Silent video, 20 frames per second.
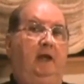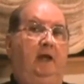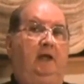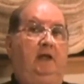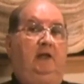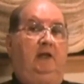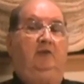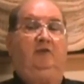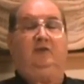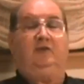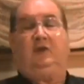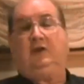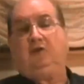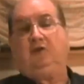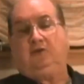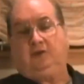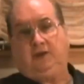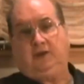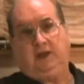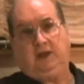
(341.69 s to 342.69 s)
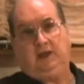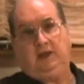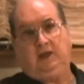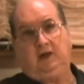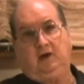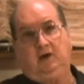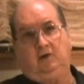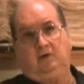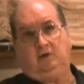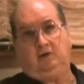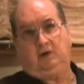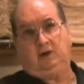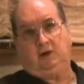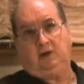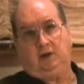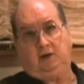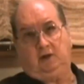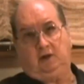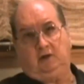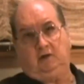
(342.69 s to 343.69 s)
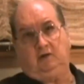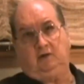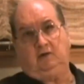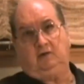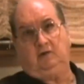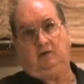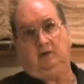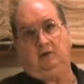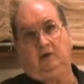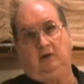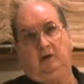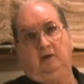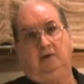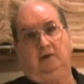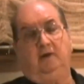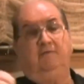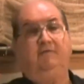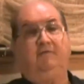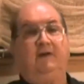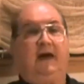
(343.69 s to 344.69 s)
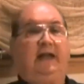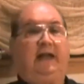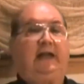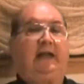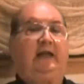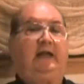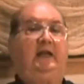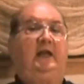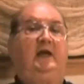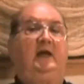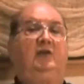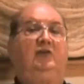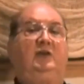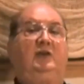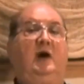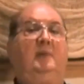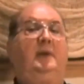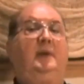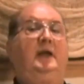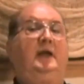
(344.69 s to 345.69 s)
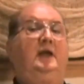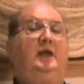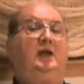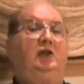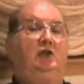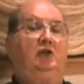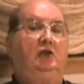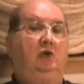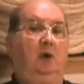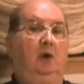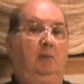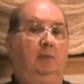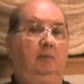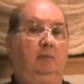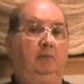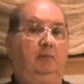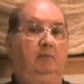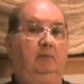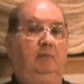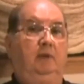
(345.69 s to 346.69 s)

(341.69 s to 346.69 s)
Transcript: and in 1,600 years, the Vatican has dominated Europe.